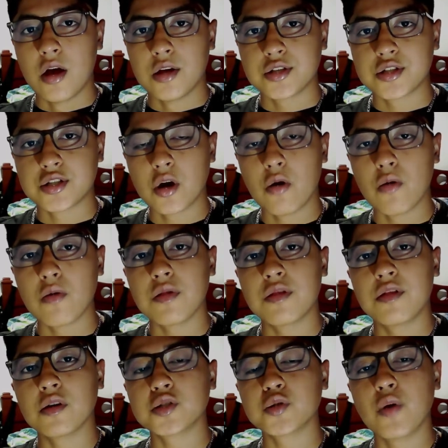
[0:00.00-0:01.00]
So
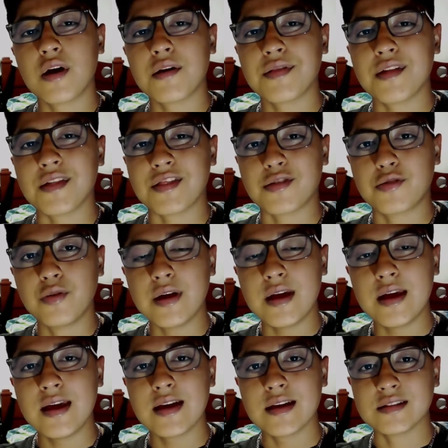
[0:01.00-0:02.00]
those were the 3